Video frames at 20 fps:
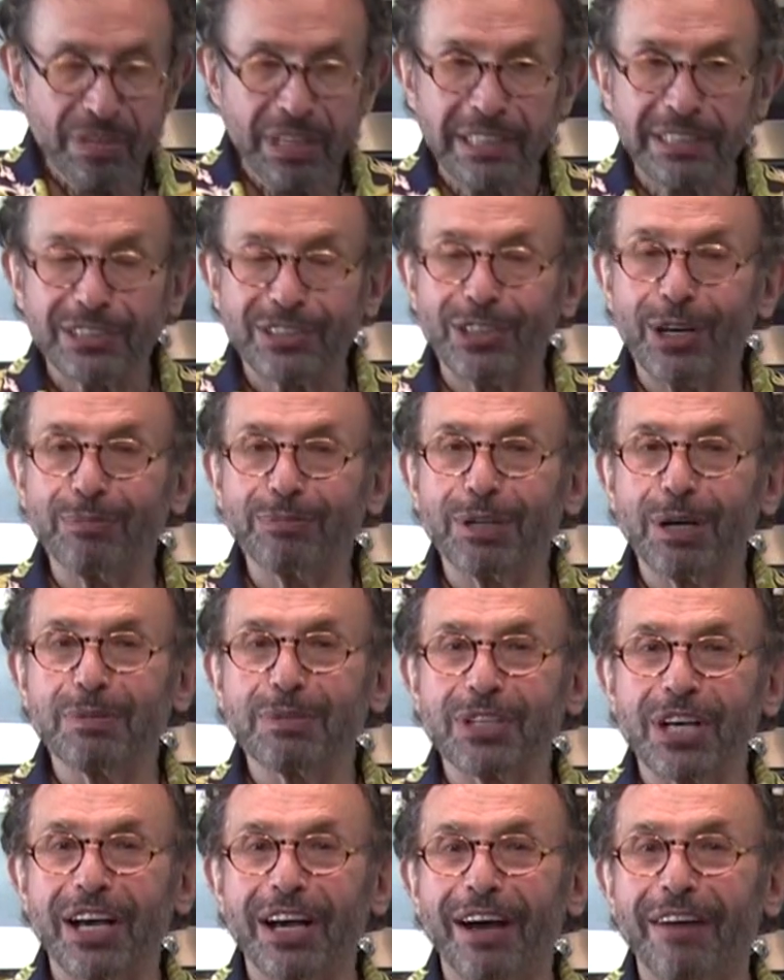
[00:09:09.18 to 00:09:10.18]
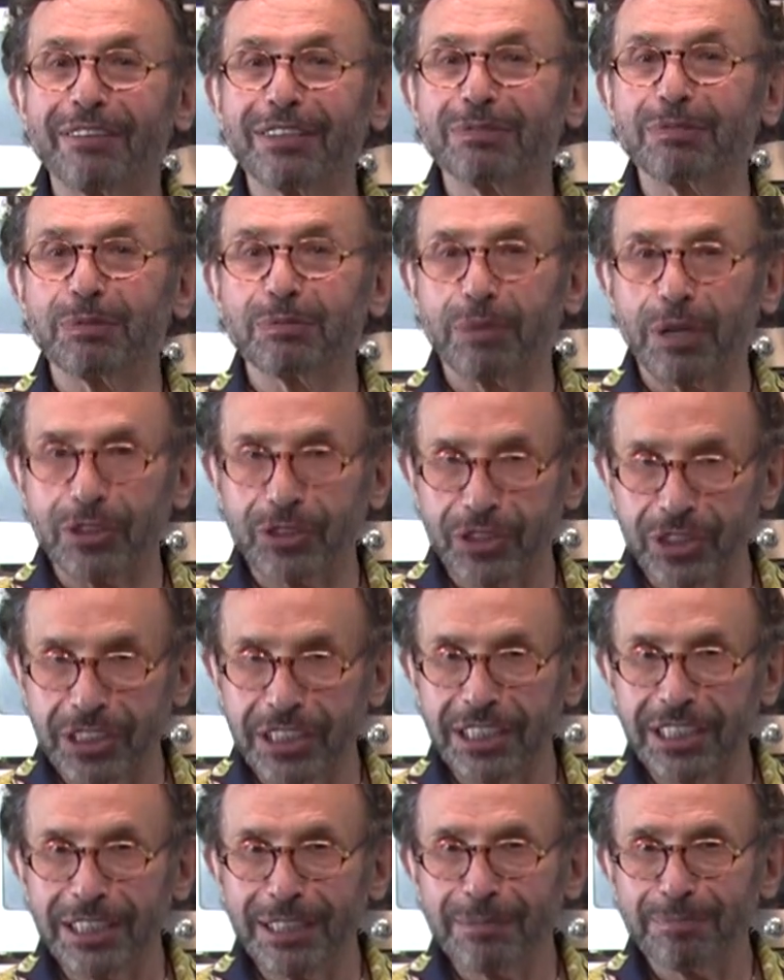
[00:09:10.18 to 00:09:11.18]
Sometimes I have it with my
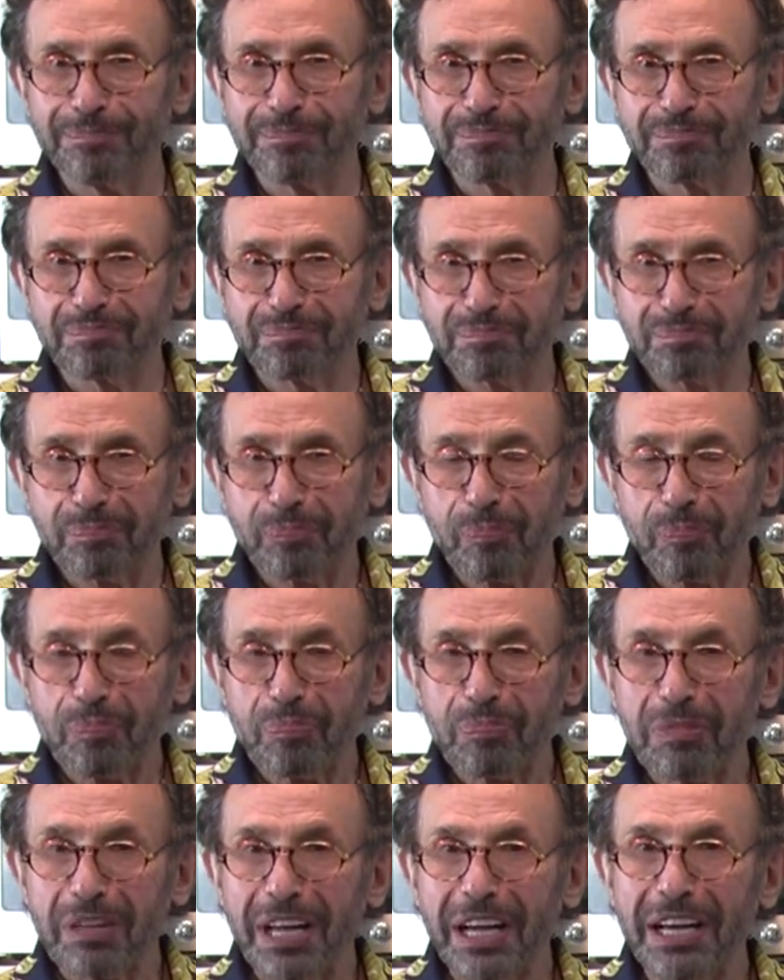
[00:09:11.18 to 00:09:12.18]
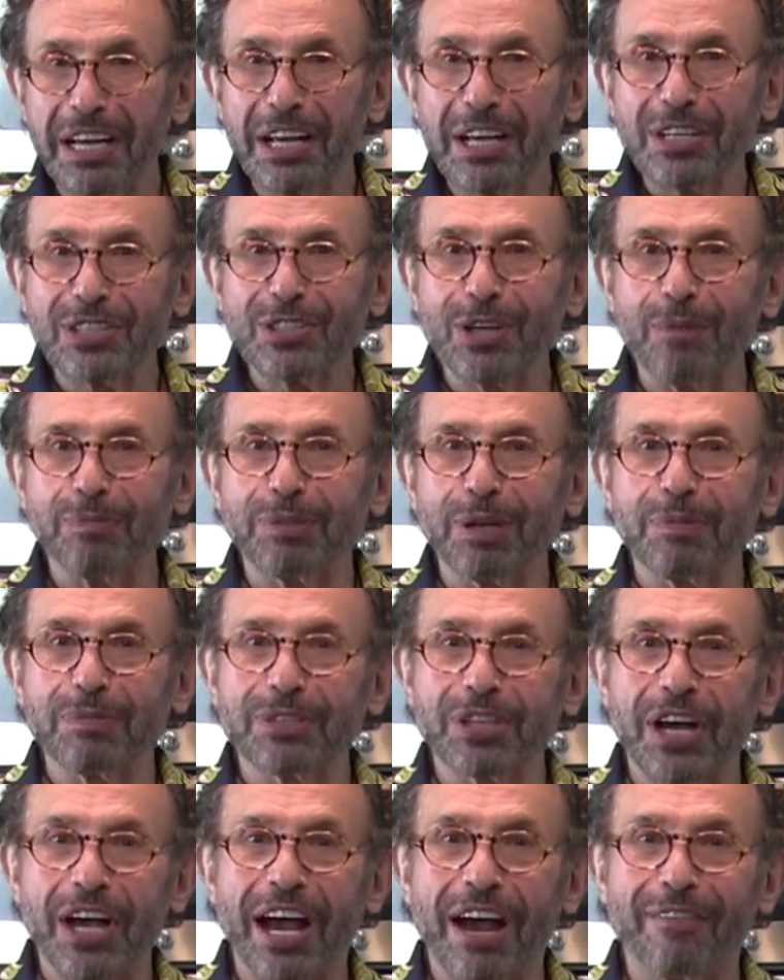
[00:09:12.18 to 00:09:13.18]
tea. Sometimes
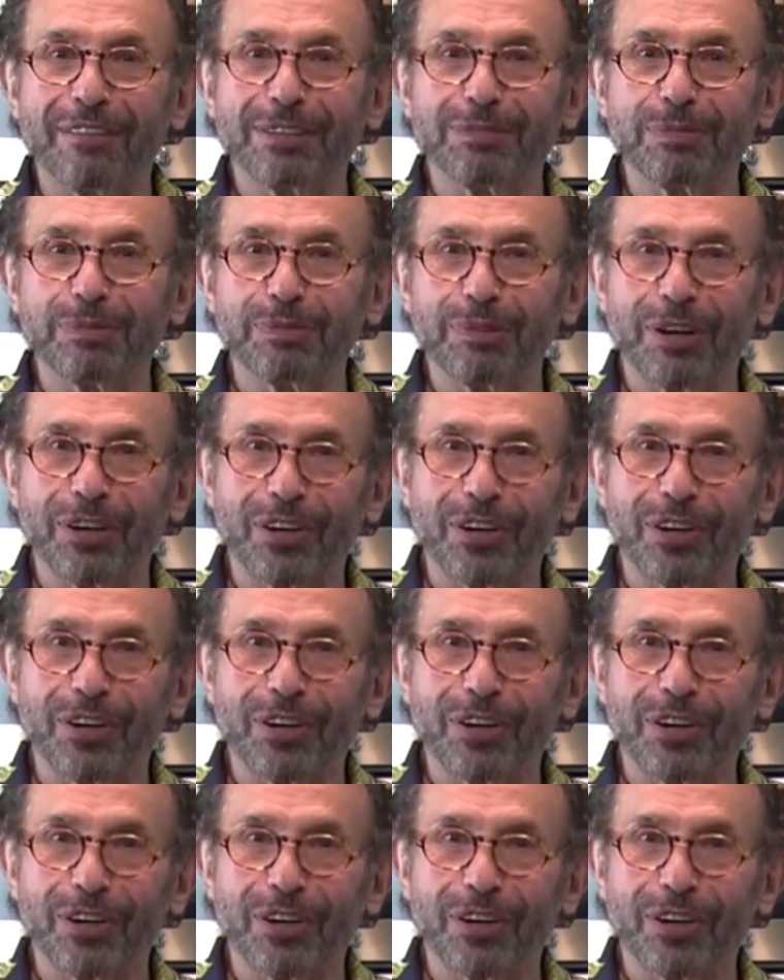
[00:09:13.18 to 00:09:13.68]
I have it with my